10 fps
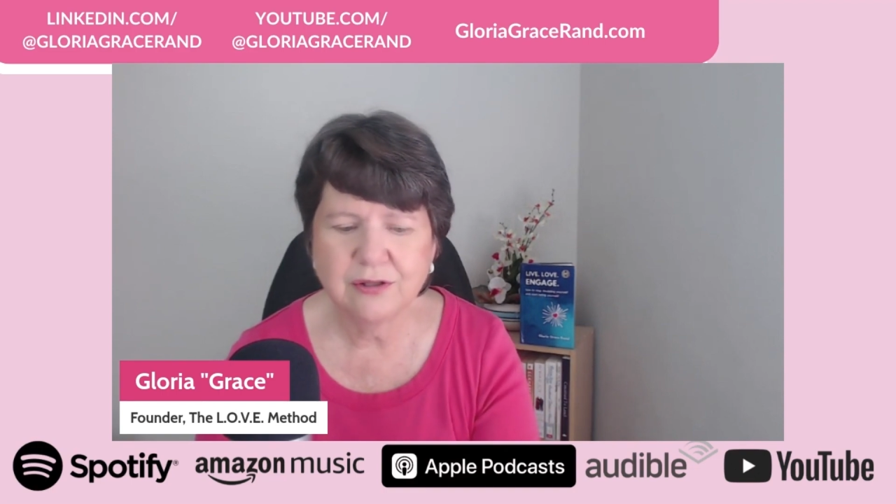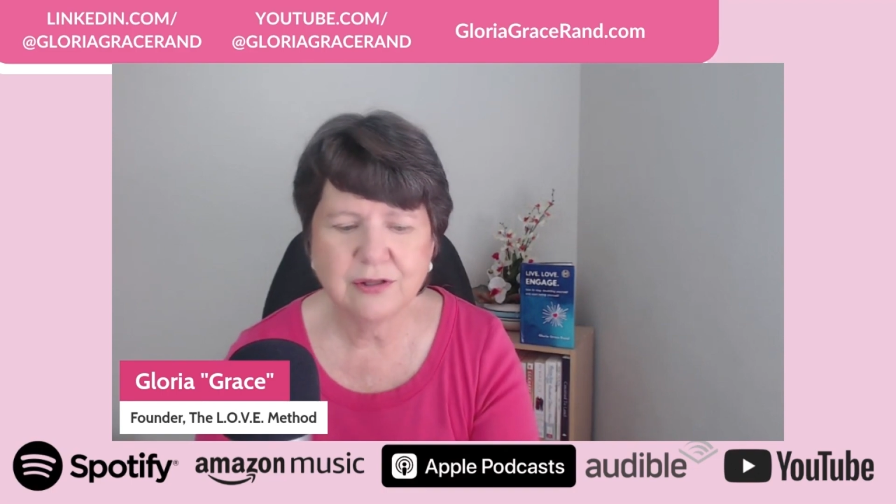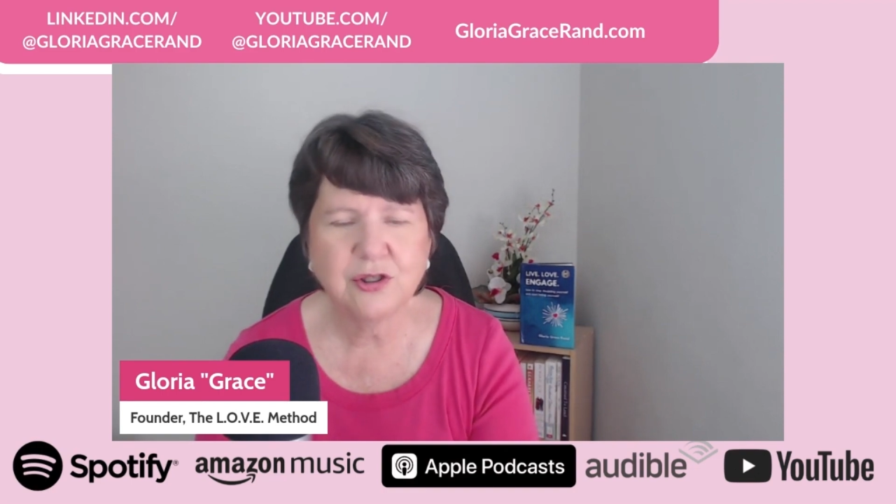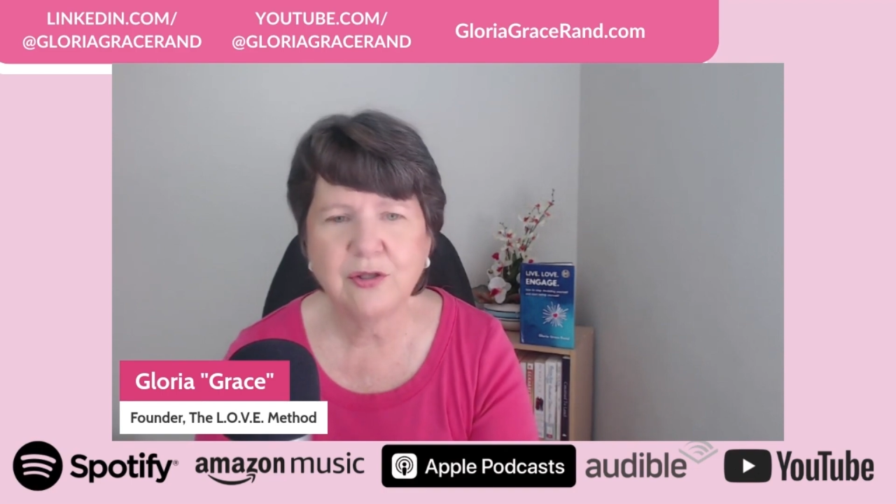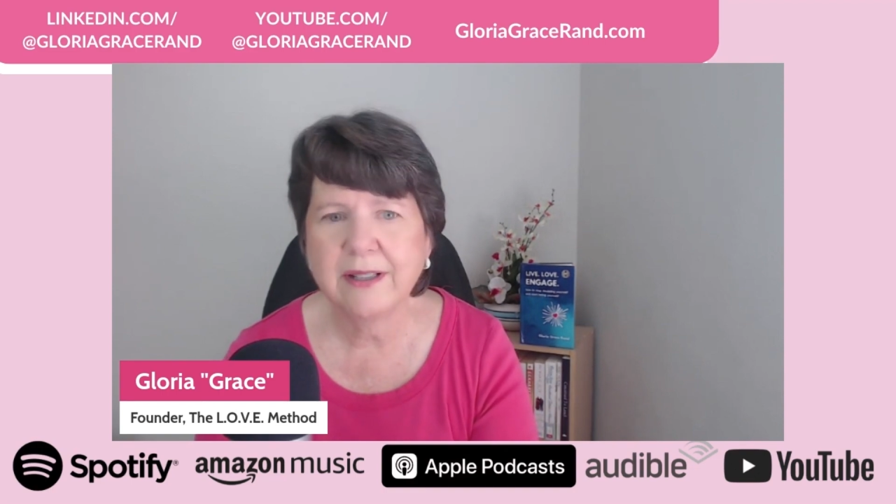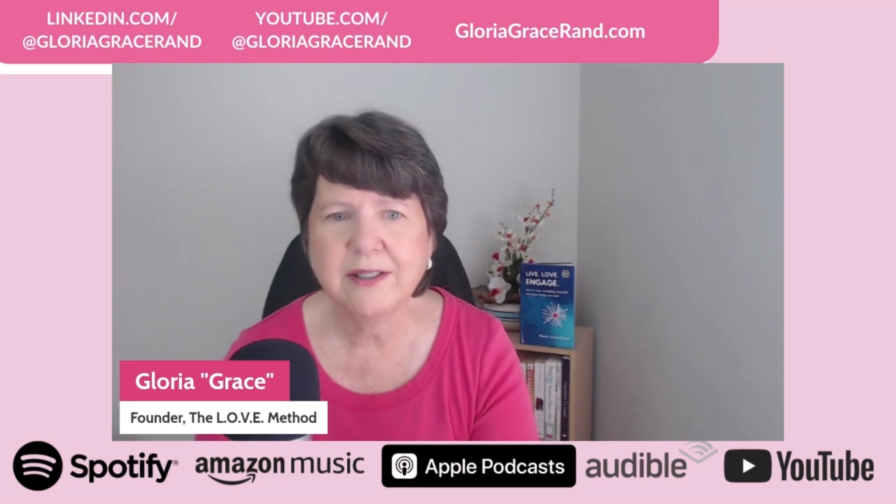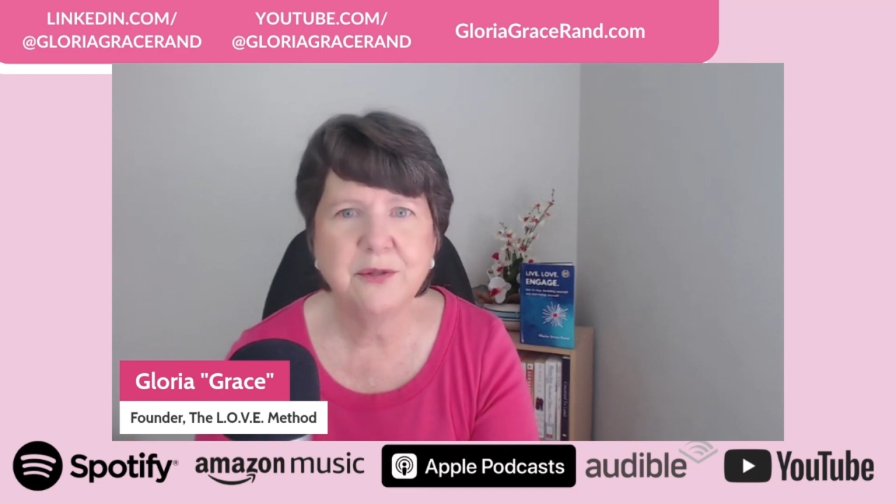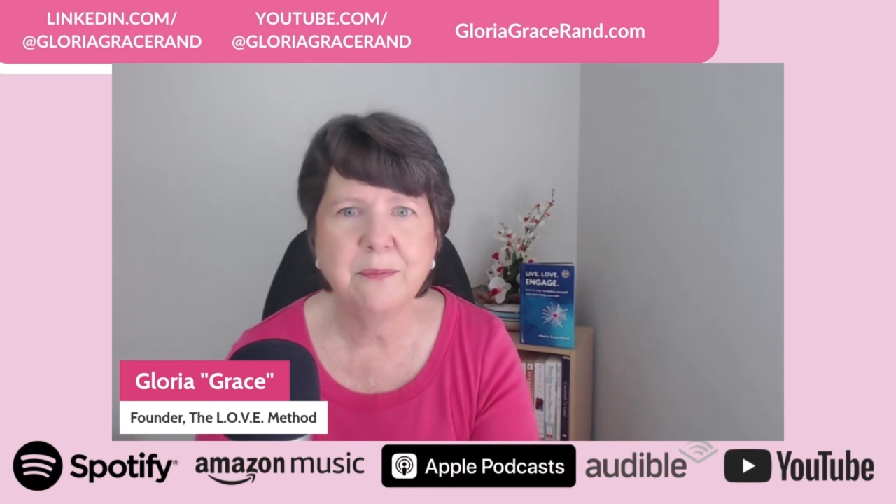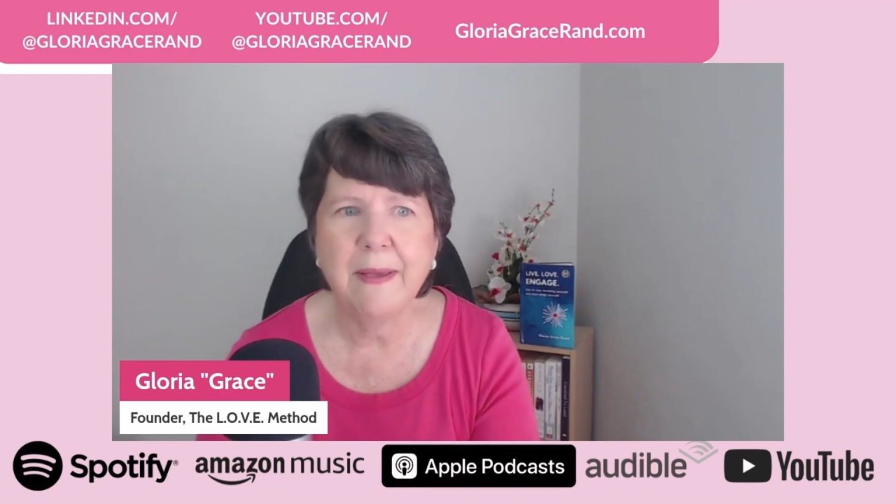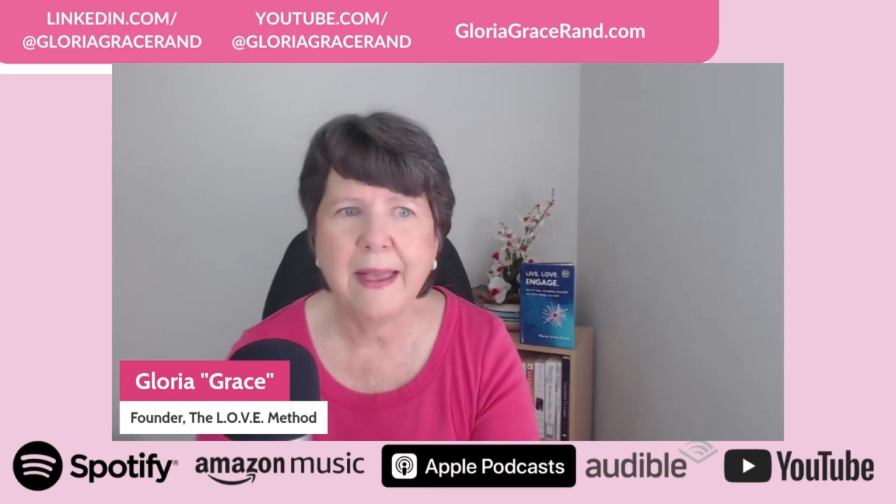try to
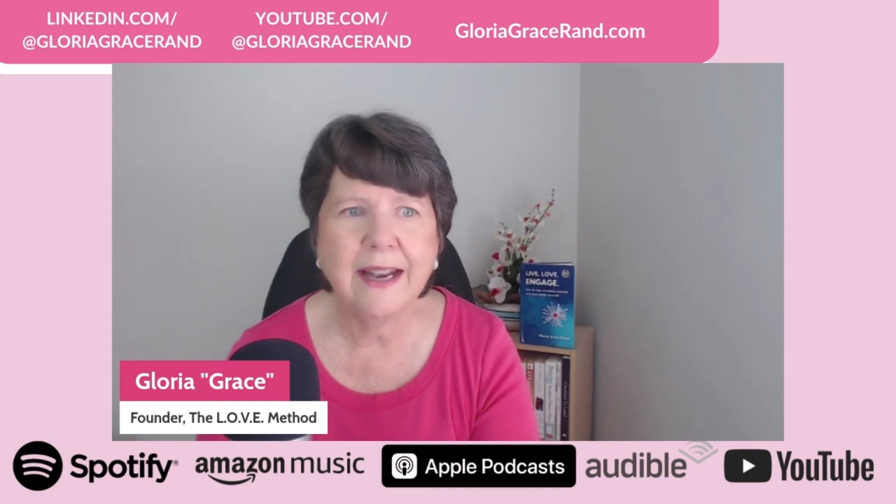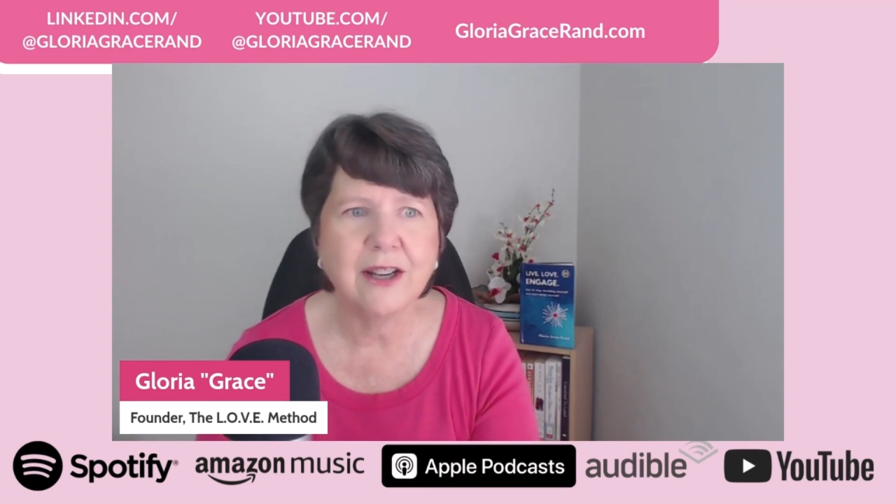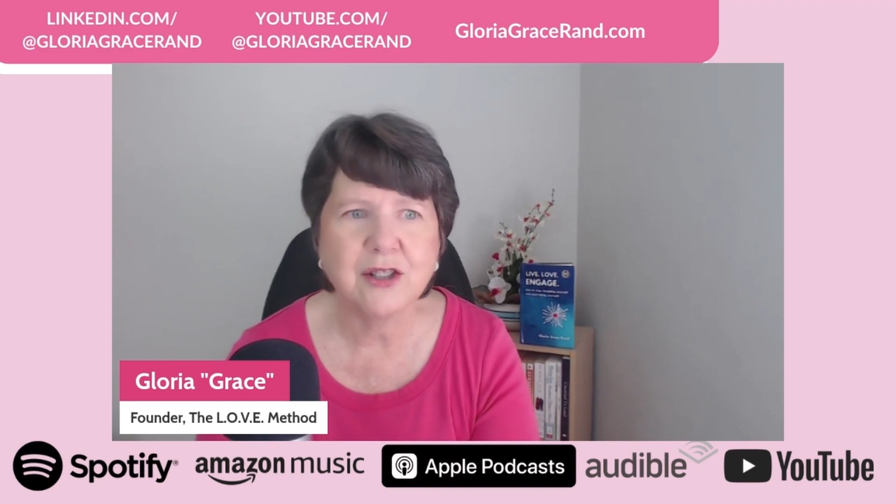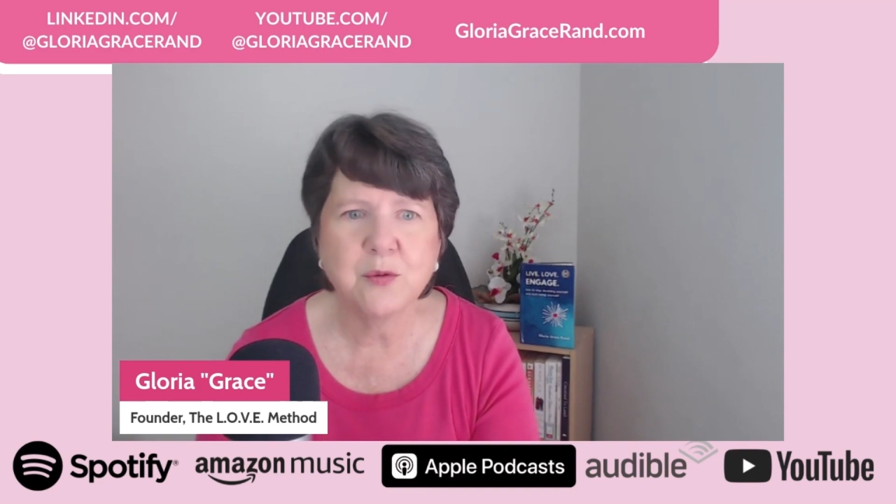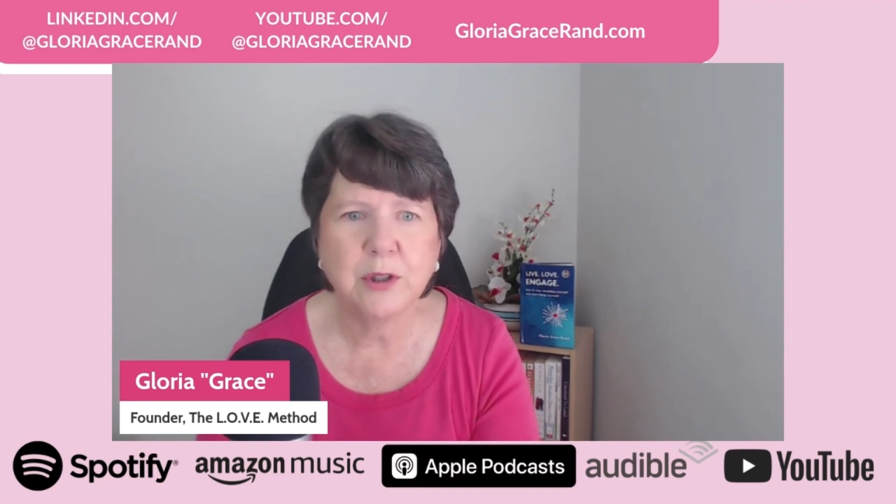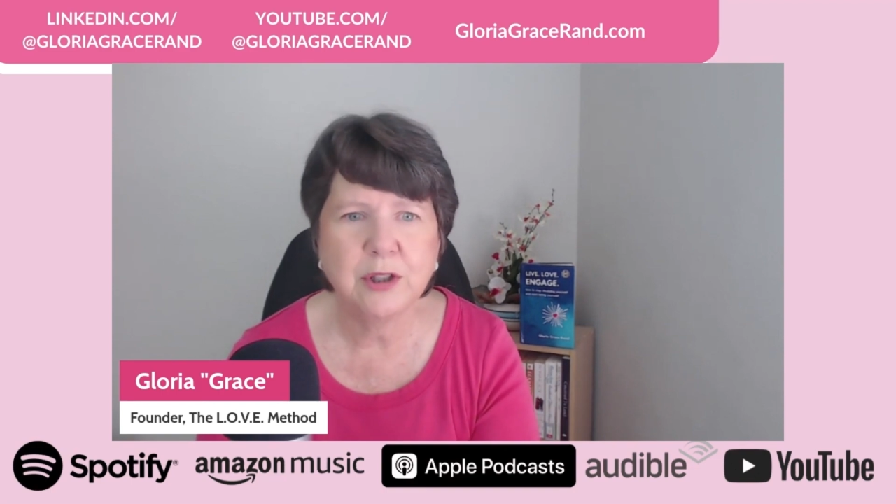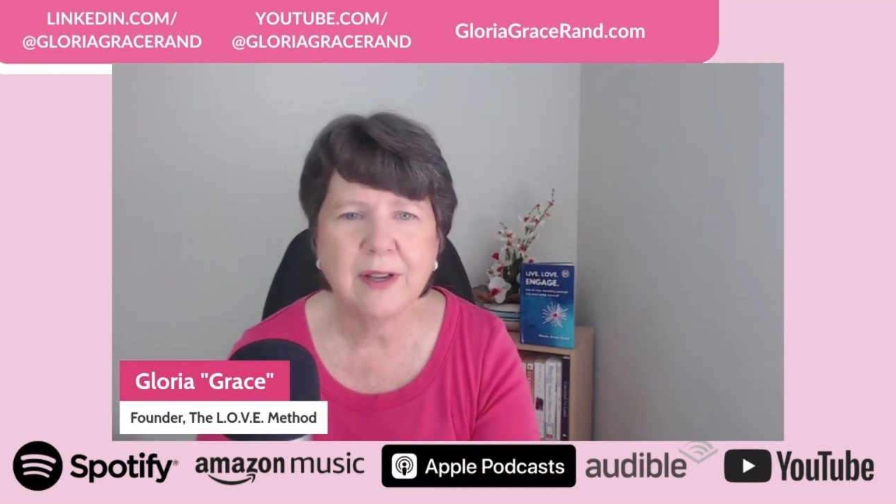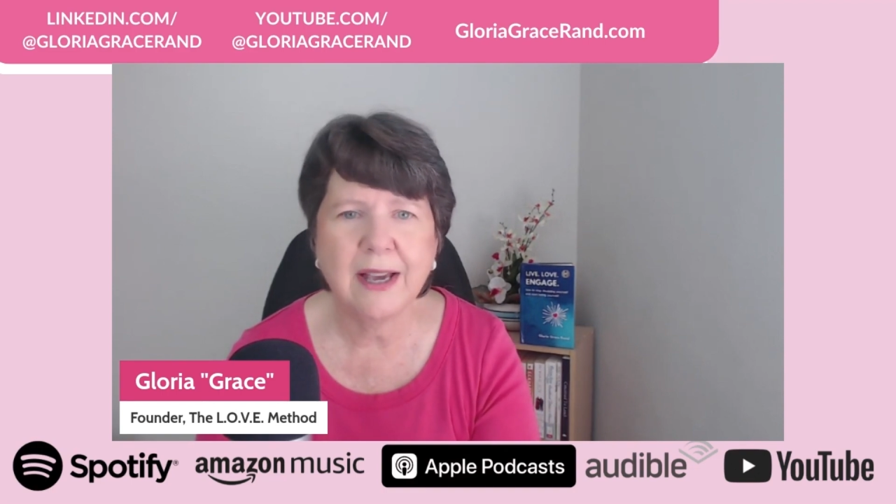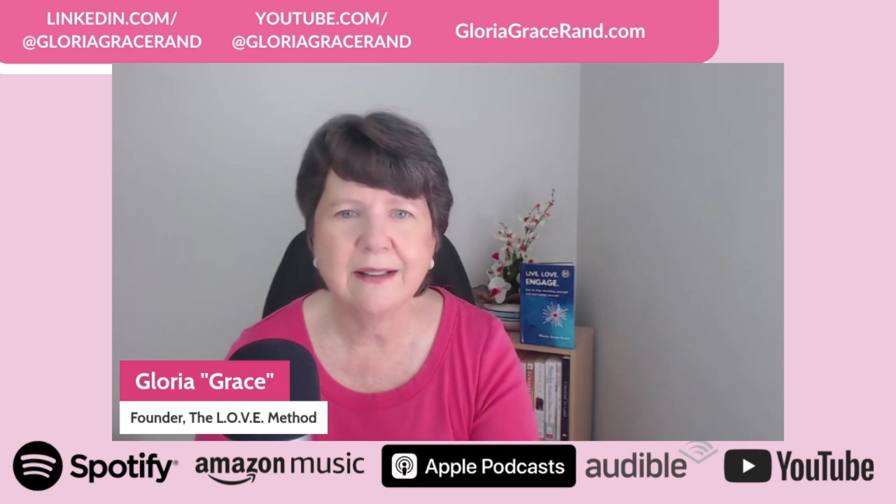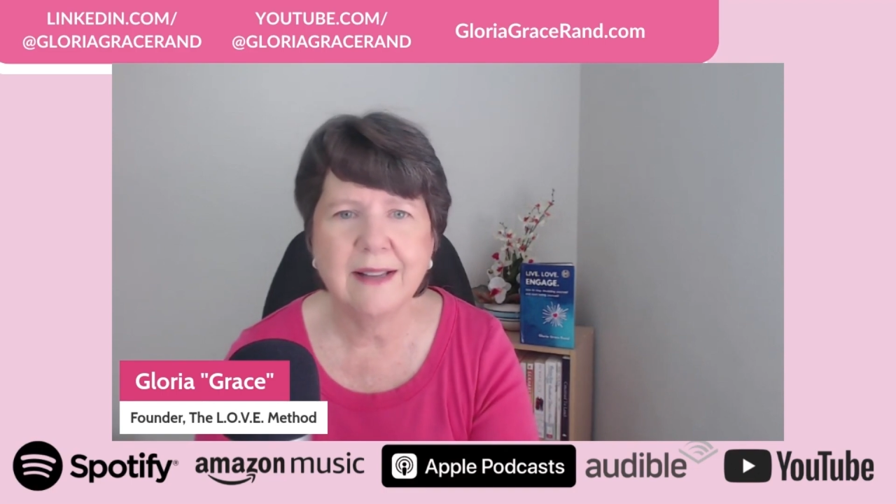manage when you've got a